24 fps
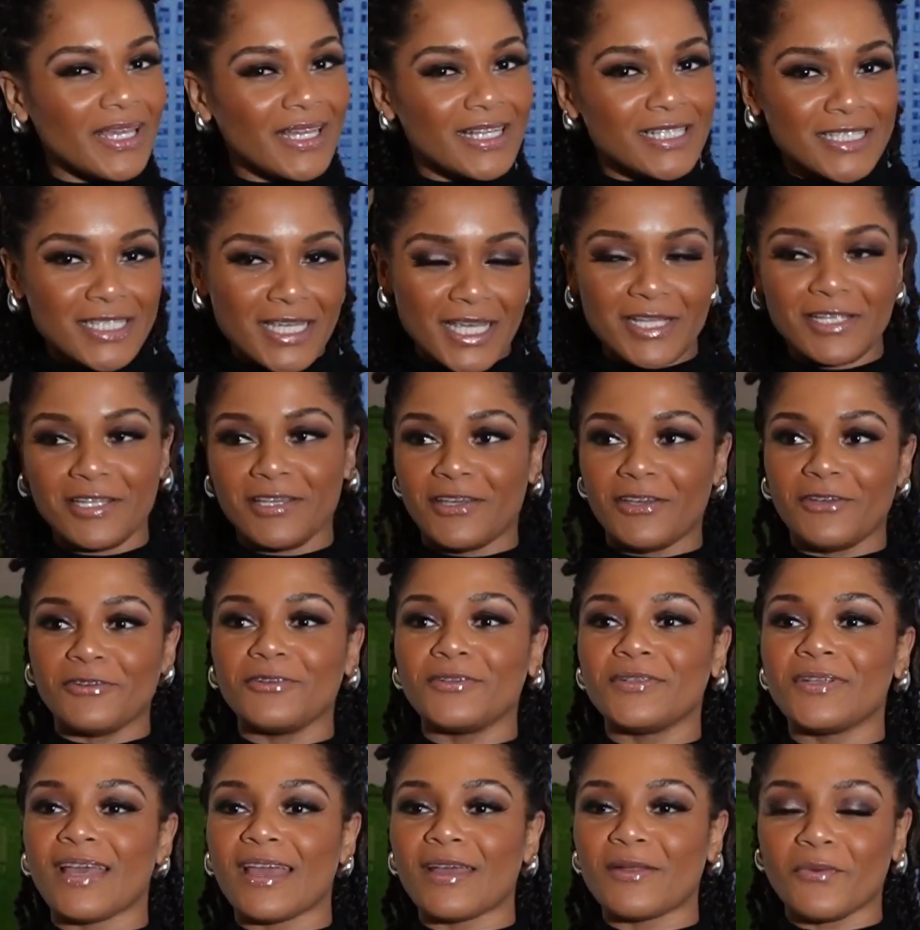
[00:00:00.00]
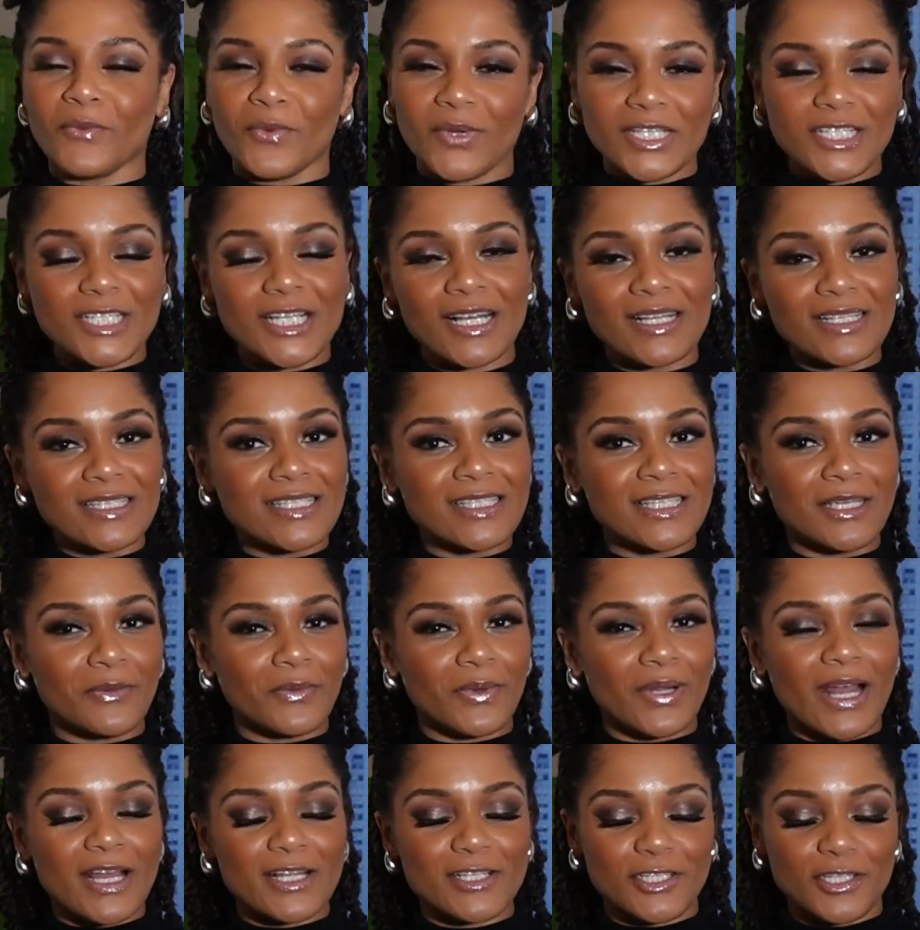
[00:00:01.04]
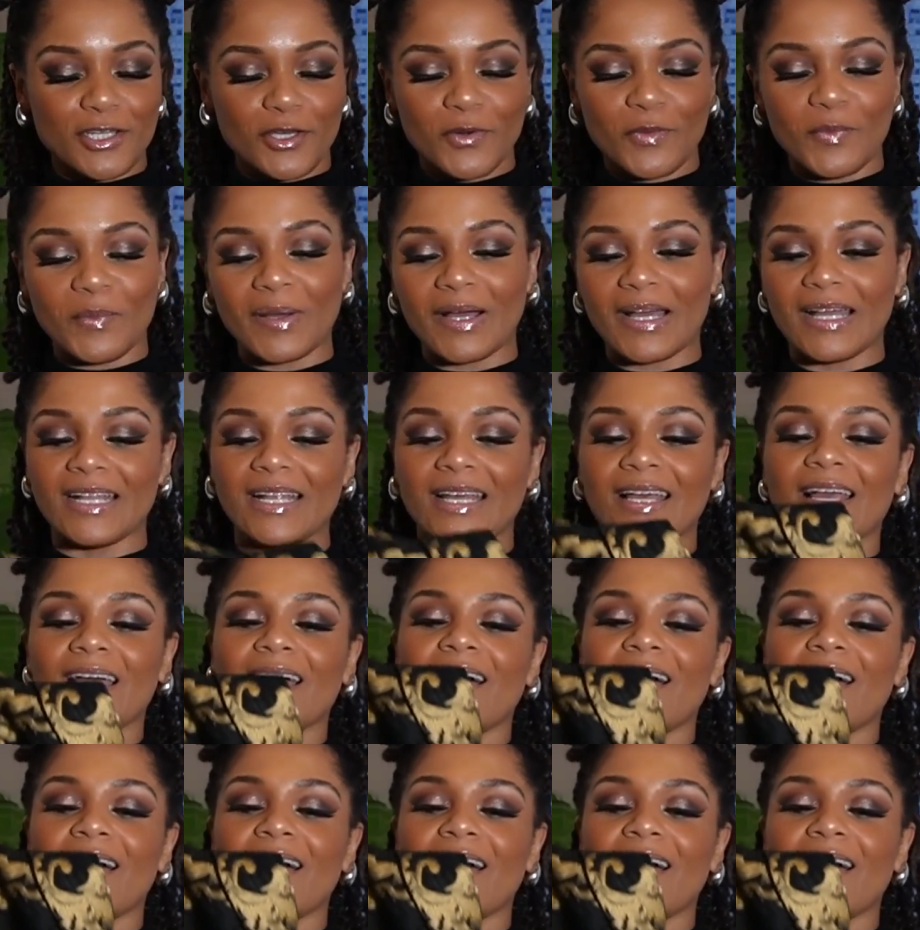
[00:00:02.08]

continued and we shall see what I do, but